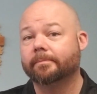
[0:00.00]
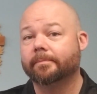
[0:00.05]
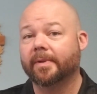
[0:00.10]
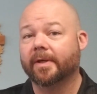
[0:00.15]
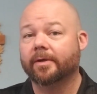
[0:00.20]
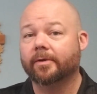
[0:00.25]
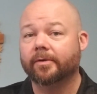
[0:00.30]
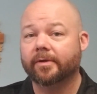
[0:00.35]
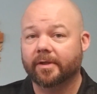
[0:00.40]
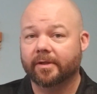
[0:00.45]

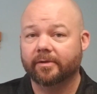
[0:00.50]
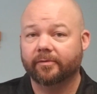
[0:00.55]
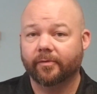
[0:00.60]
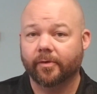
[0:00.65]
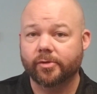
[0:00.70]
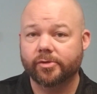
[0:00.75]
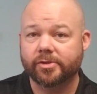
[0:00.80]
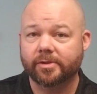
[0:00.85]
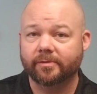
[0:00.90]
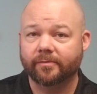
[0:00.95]
Better Together
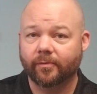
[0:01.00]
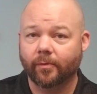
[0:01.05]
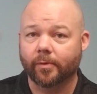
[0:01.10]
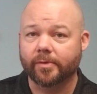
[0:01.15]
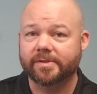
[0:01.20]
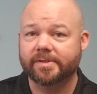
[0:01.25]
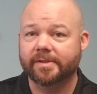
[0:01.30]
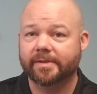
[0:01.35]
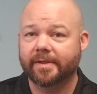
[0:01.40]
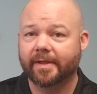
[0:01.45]
Devotion for
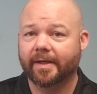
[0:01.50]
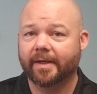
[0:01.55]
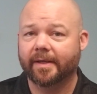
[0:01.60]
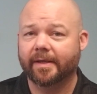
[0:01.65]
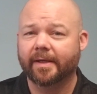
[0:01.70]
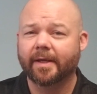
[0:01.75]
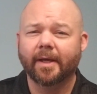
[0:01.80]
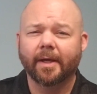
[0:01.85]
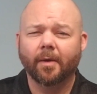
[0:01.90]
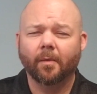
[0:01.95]
today.